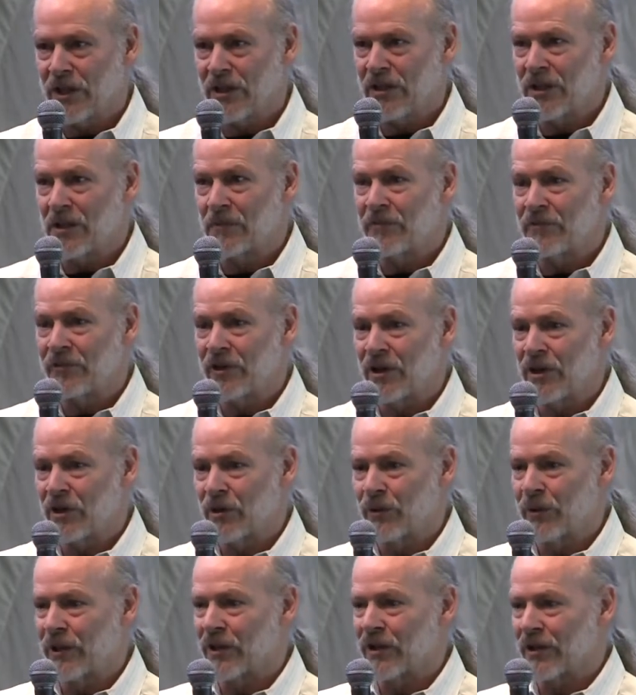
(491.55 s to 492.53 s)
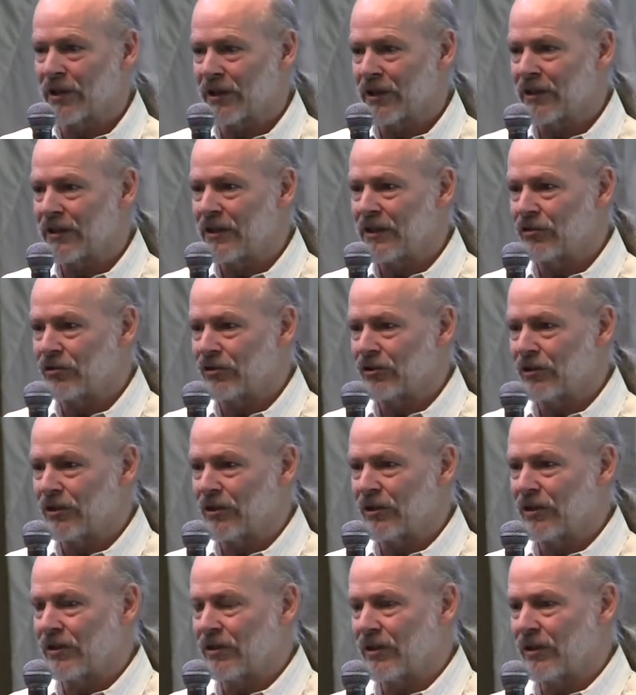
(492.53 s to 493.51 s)
end up following our
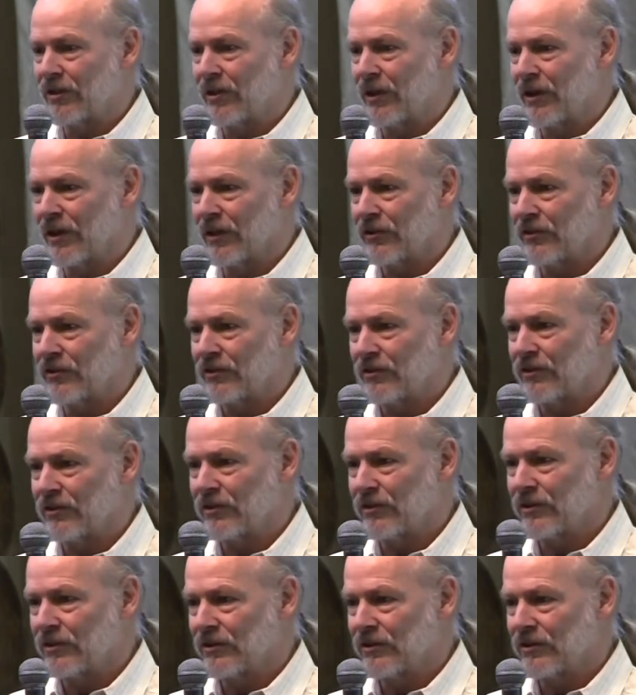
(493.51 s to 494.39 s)
conditioned thoughts.